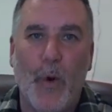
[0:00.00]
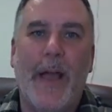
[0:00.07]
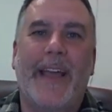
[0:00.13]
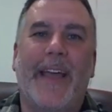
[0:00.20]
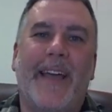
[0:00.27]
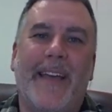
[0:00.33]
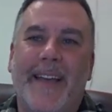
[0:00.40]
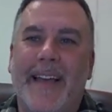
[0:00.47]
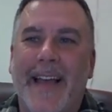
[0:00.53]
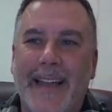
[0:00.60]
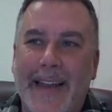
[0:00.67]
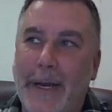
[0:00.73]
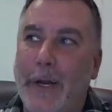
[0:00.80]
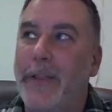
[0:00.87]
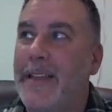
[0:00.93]

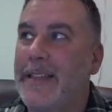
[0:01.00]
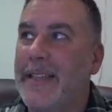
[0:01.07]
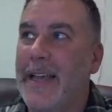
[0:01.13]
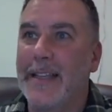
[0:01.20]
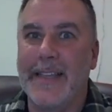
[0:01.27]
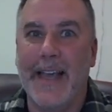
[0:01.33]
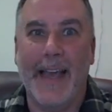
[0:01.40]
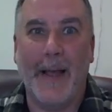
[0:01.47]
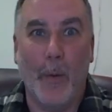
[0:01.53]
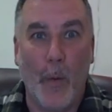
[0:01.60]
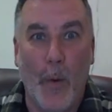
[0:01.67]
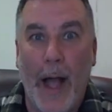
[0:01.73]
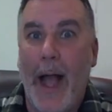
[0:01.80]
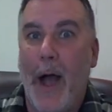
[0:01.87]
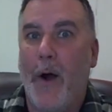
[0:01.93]
I know that sounds like,
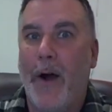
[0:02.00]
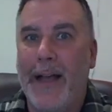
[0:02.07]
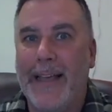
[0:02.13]
wow,